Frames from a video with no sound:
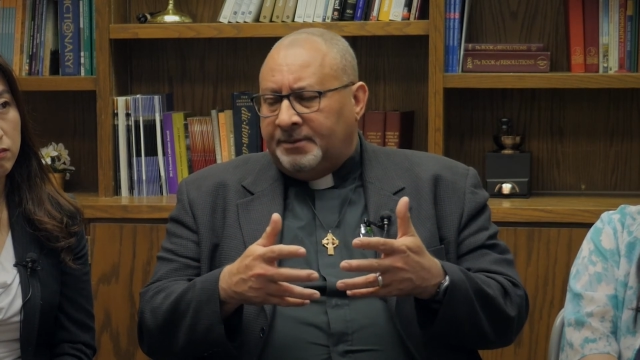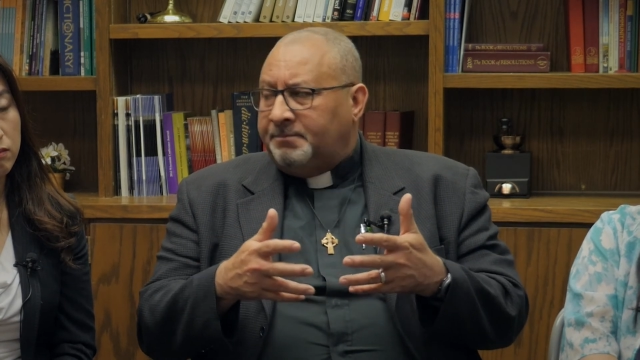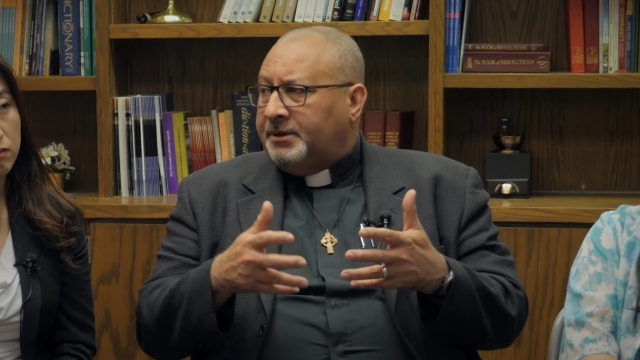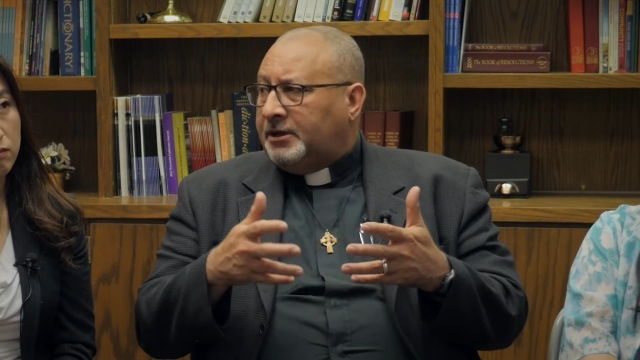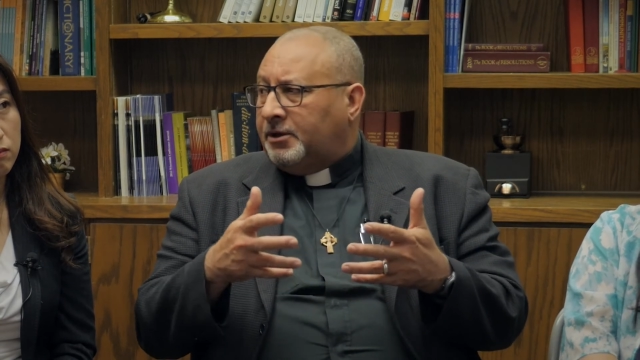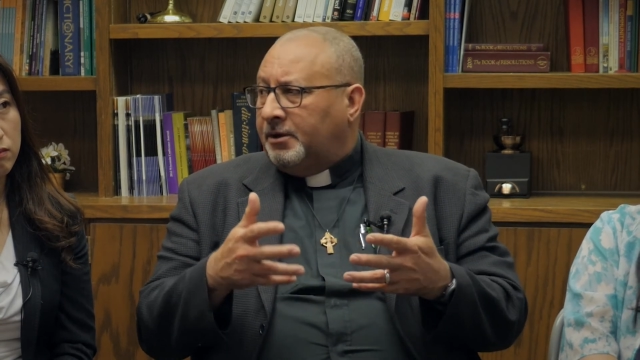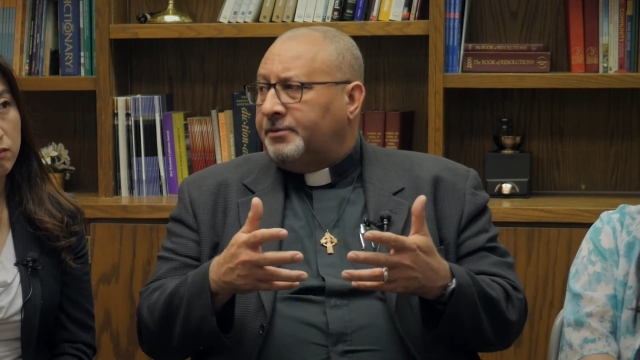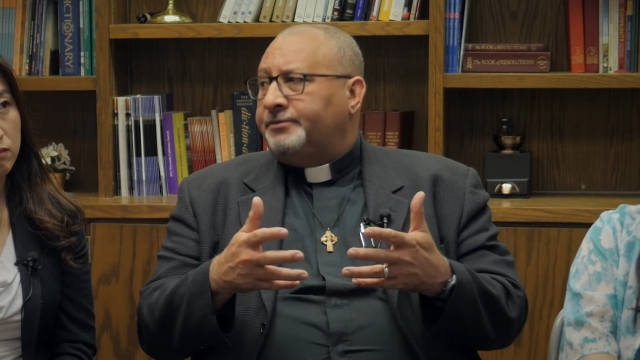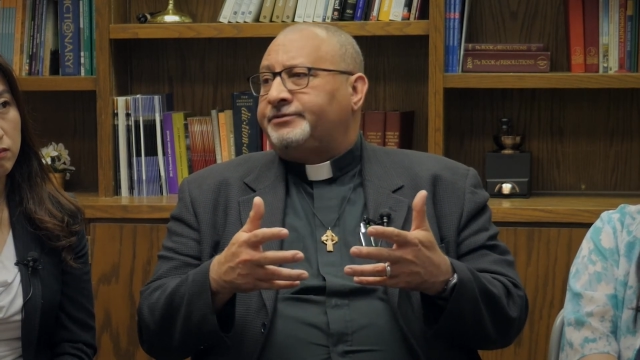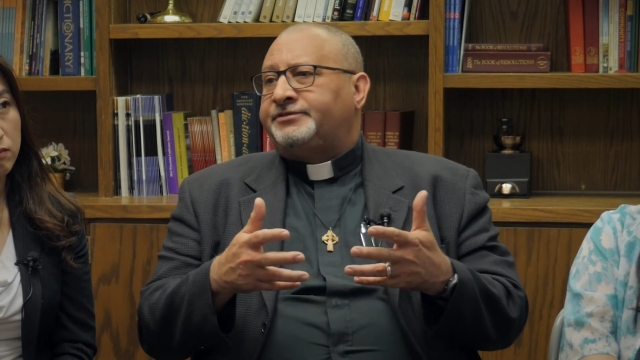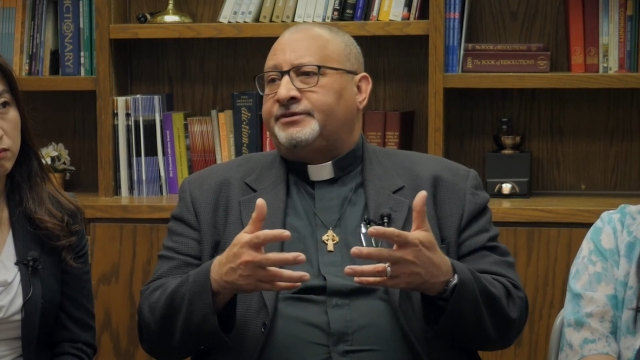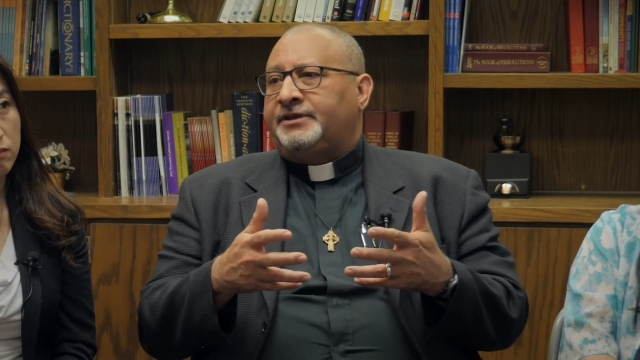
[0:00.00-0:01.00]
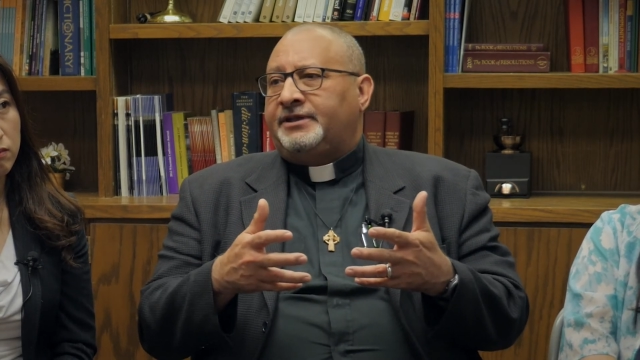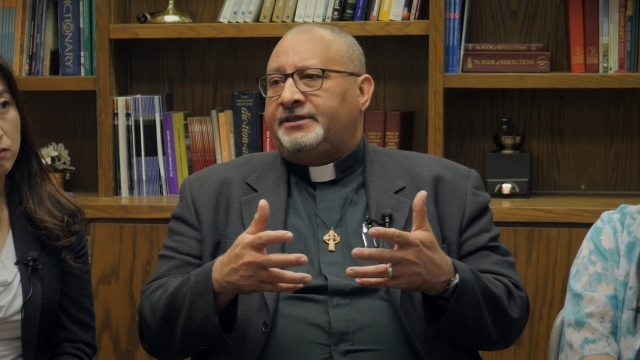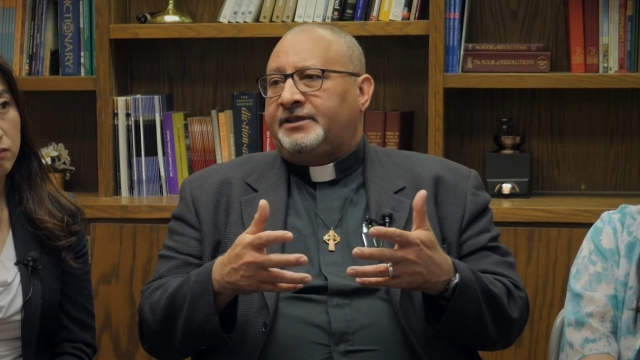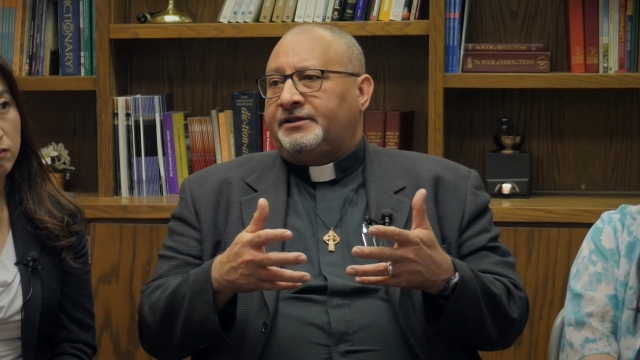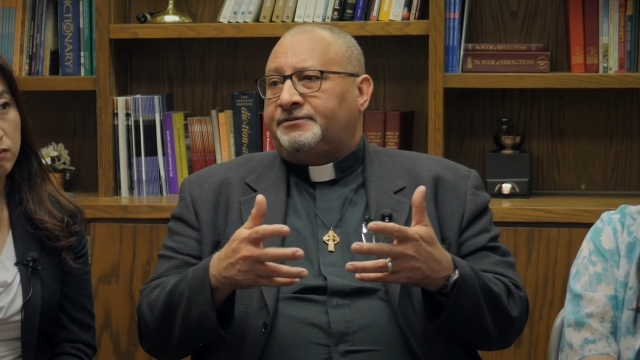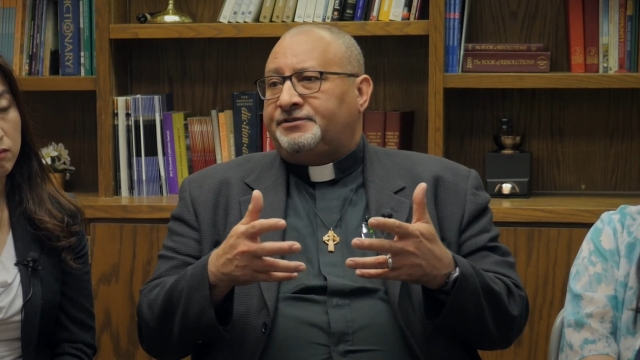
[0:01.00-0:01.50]
because
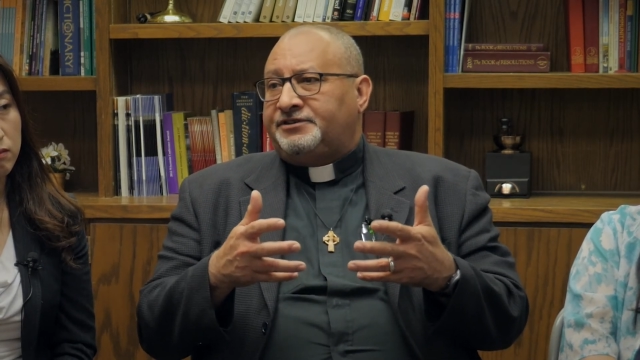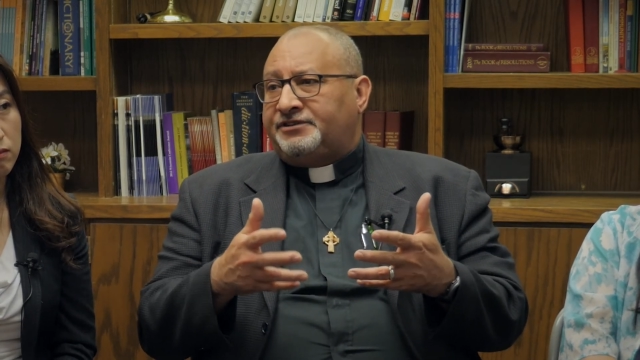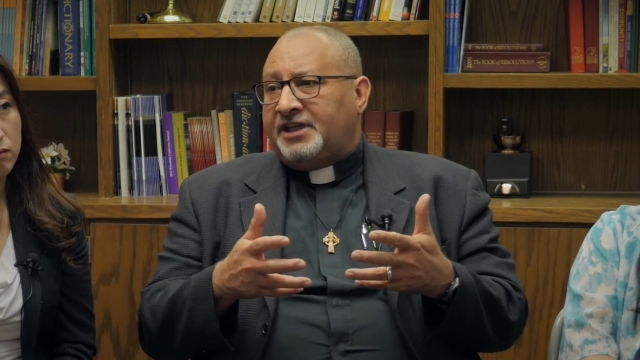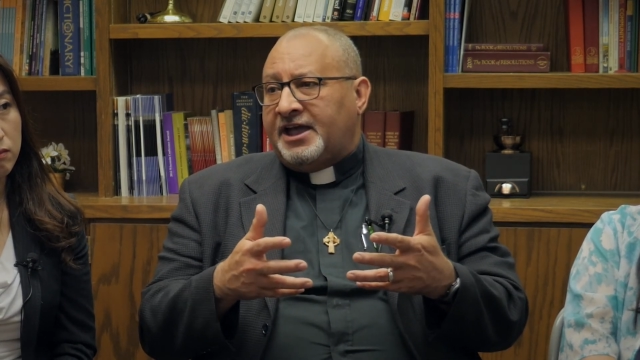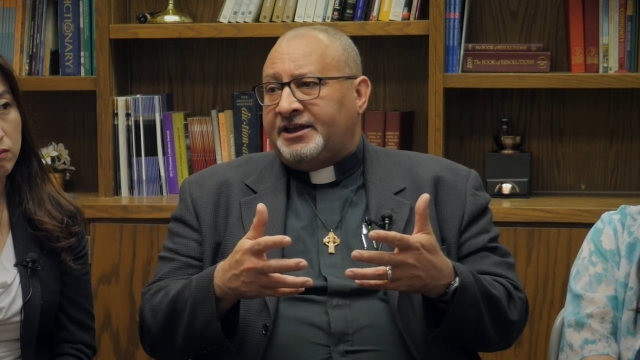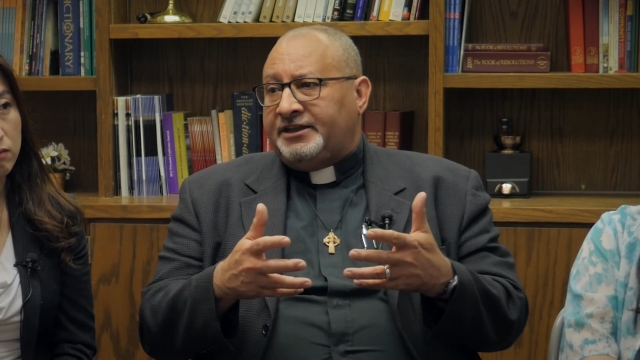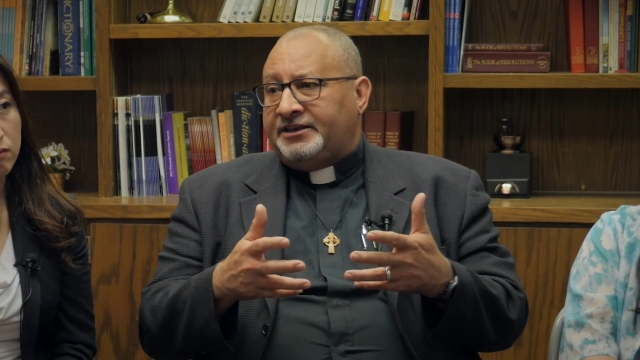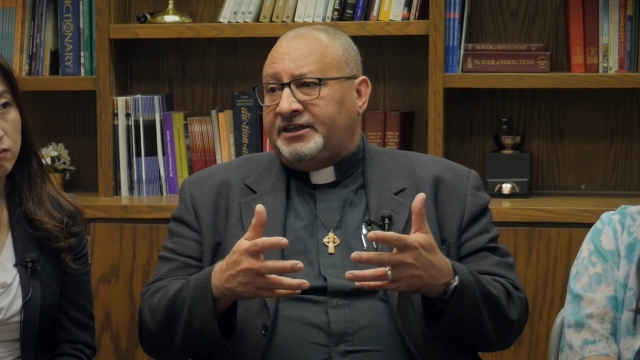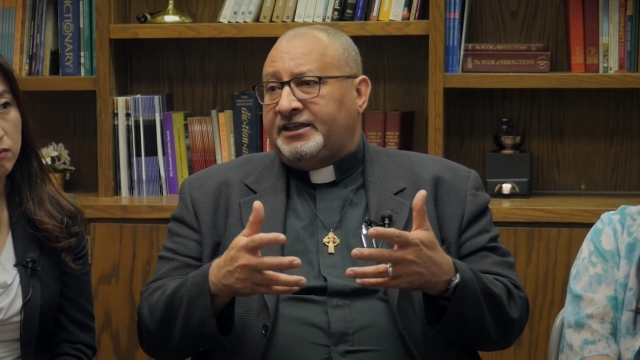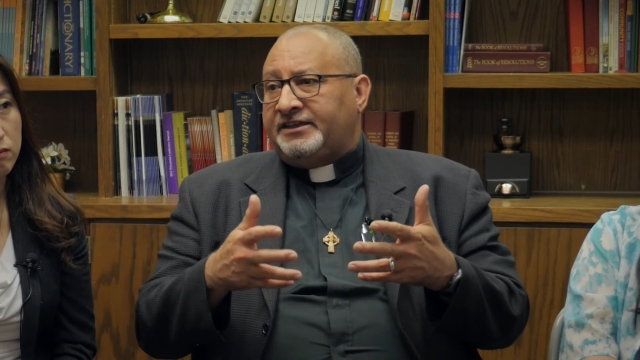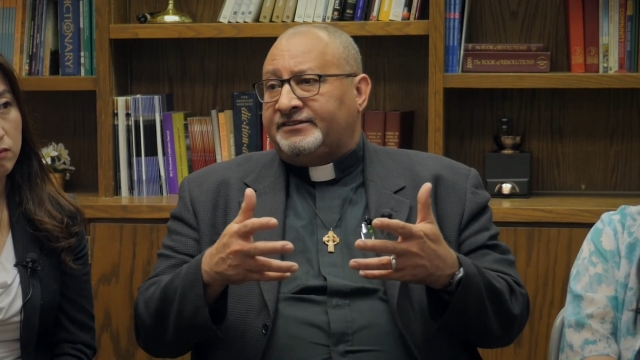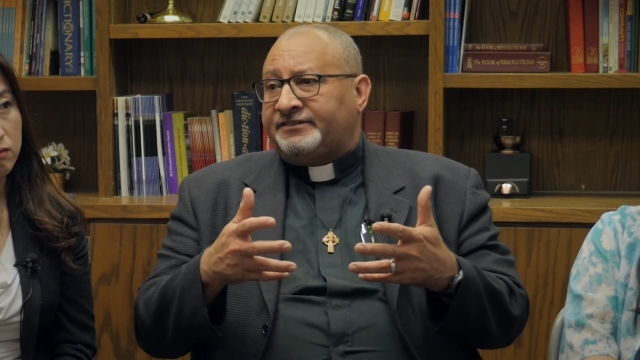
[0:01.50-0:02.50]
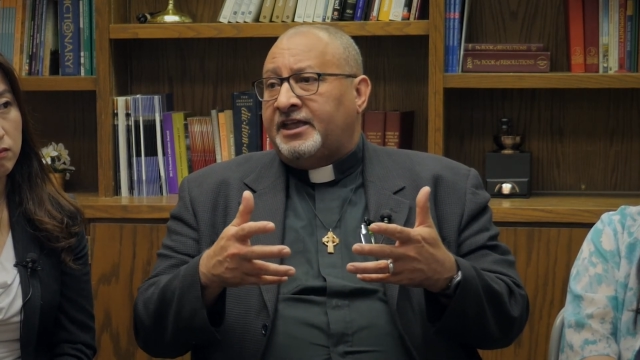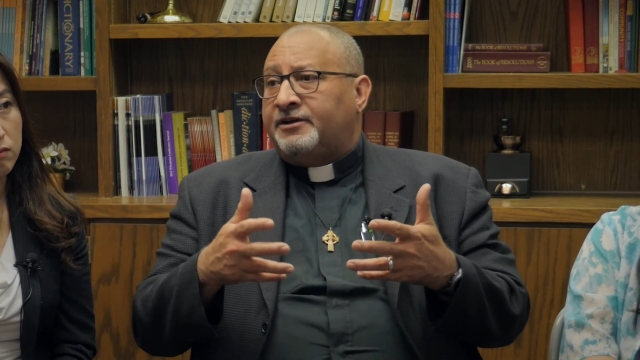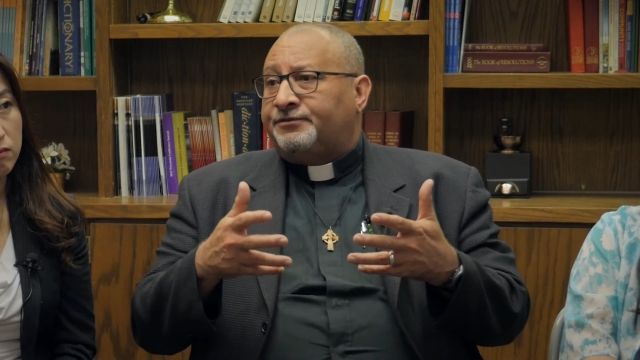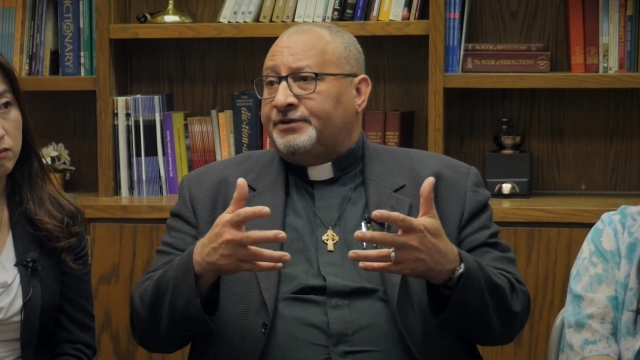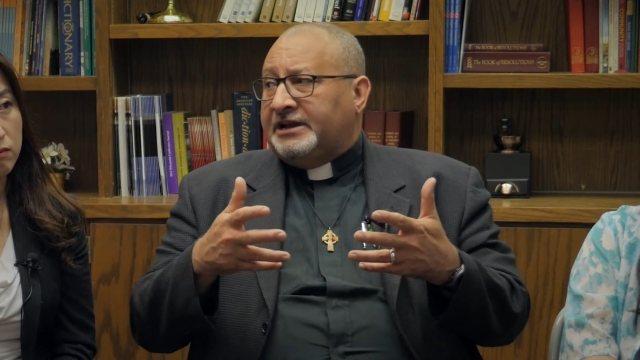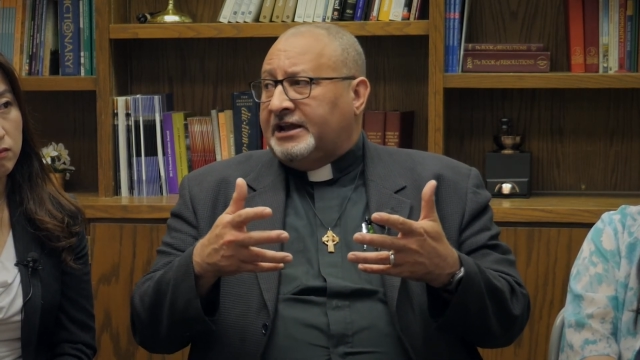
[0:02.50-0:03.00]
the Christianity is
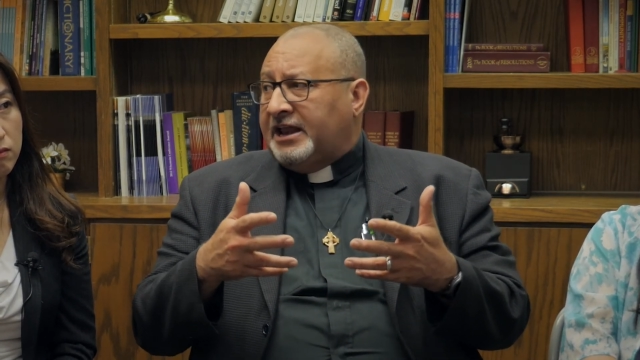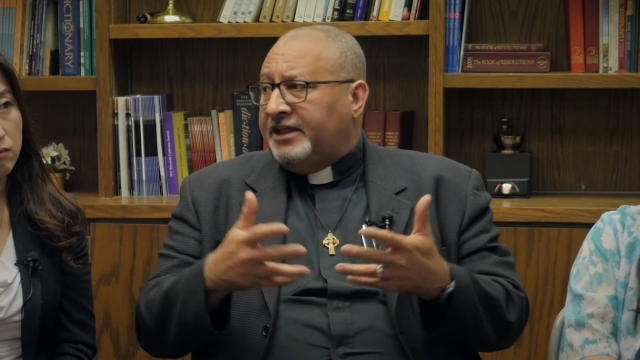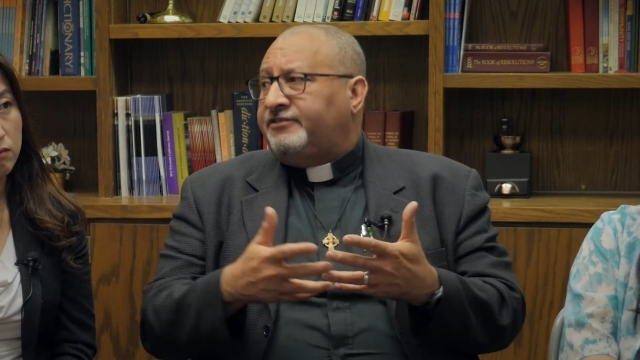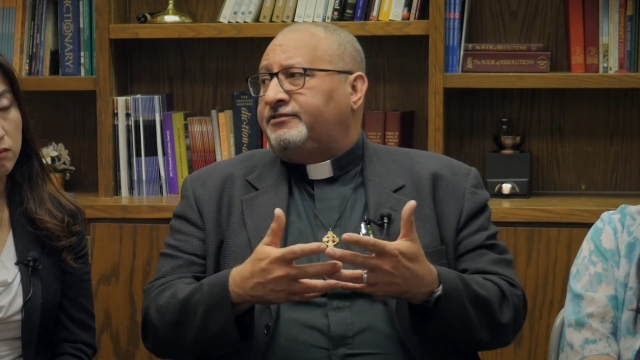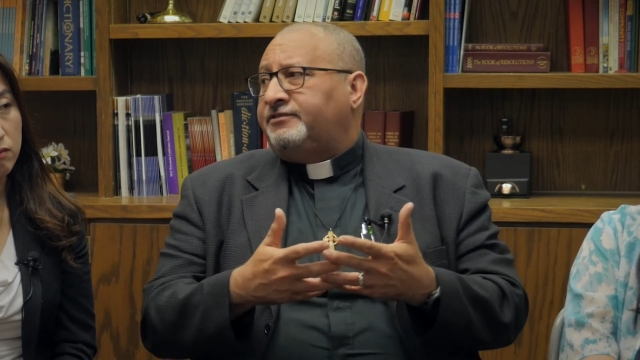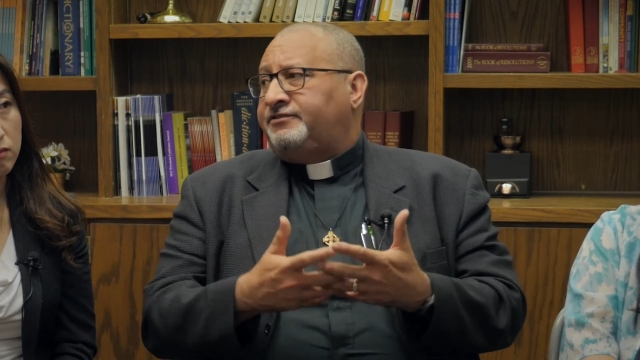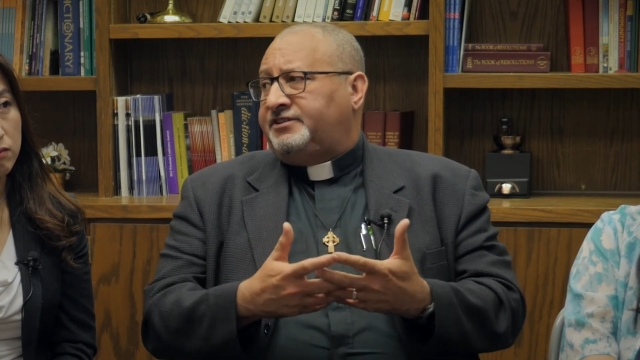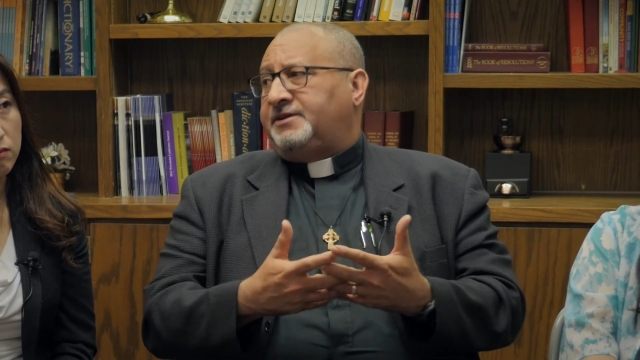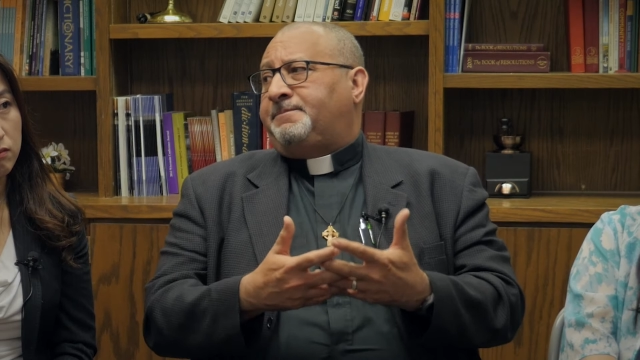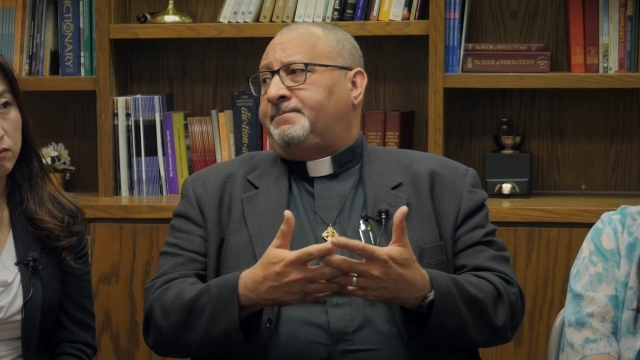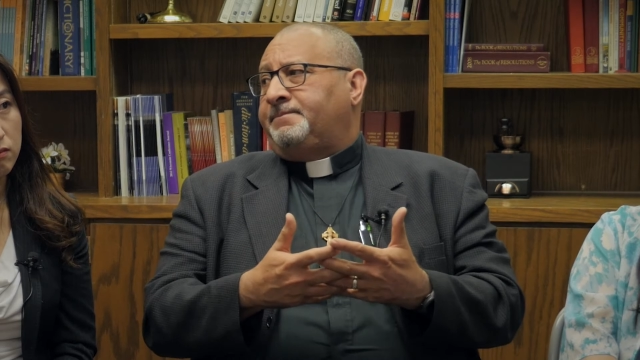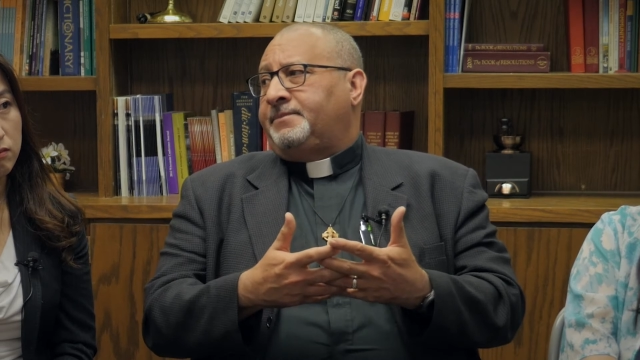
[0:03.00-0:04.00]
relationship.